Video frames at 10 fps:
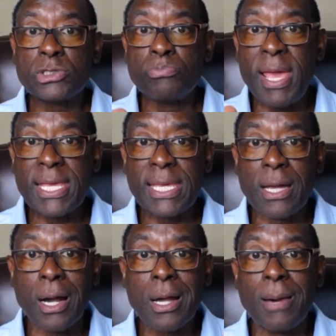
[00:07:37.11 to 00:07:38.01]
making
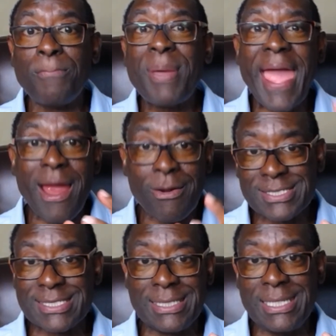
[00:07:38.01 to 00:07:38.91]
a
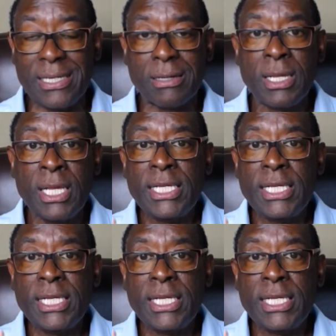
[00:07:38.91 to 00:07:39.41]
comparison here.